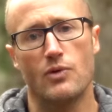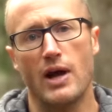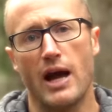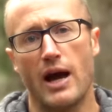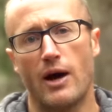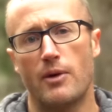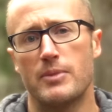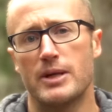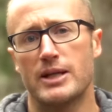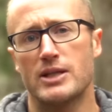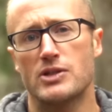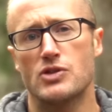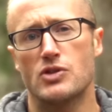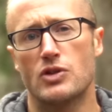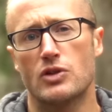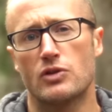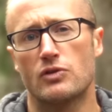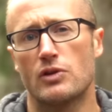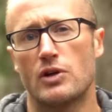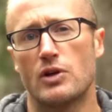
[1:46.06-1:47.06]
how big is
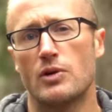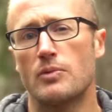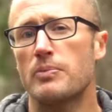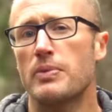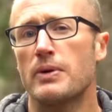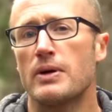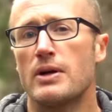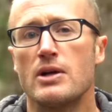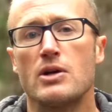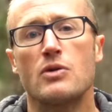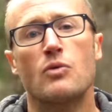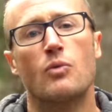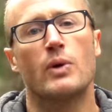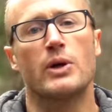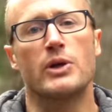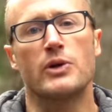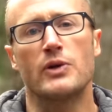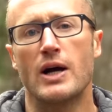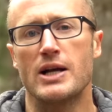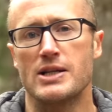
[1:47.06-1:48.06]
your group?
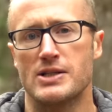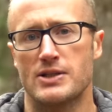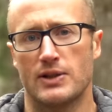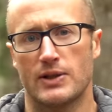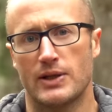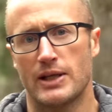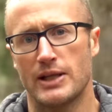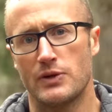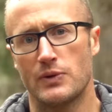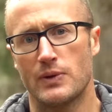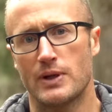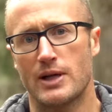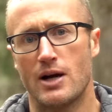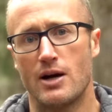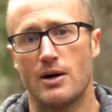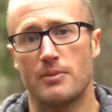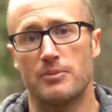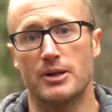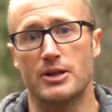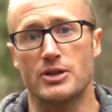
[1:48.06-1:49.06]
What are you guys looking to
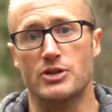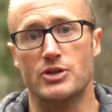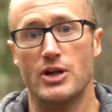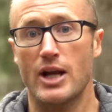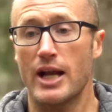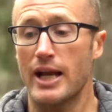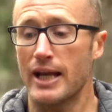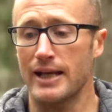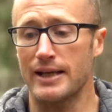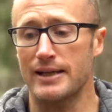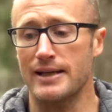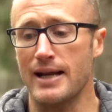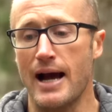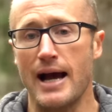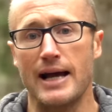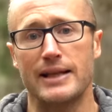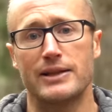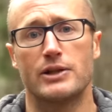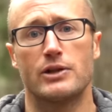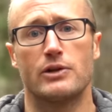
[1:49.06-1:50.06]
accomplish? And
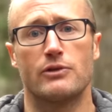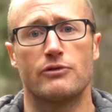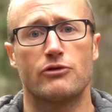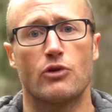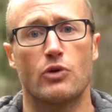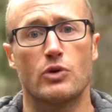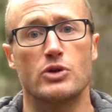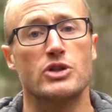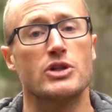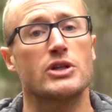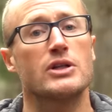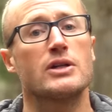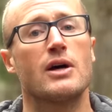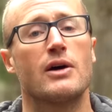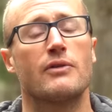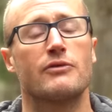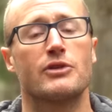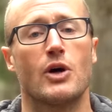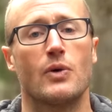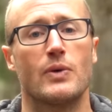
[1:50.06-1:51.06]
I had the good fortune
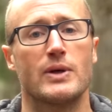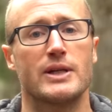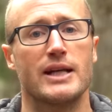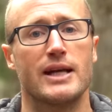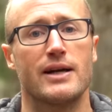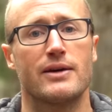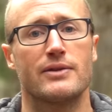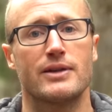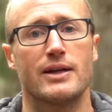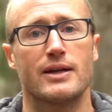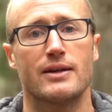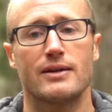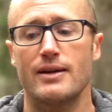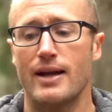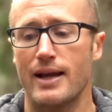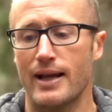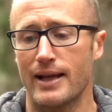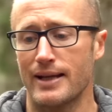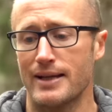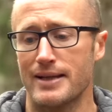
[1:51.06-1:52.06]
of going down there
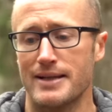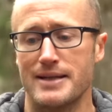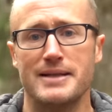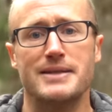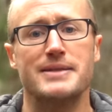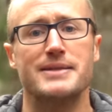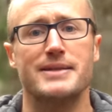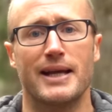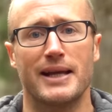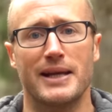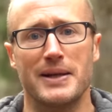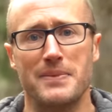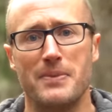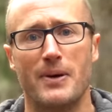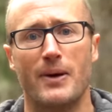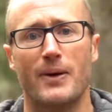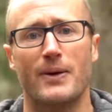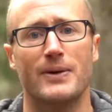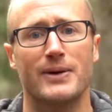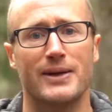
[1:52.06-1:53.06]
and taking
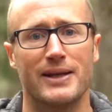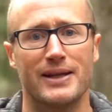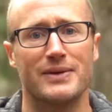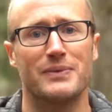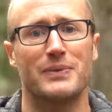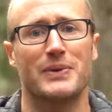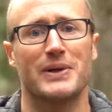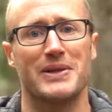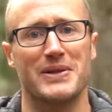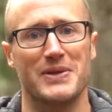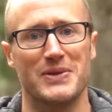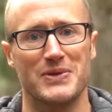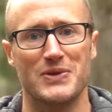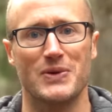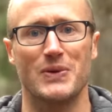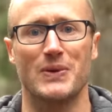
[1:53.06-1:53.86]
part in one of those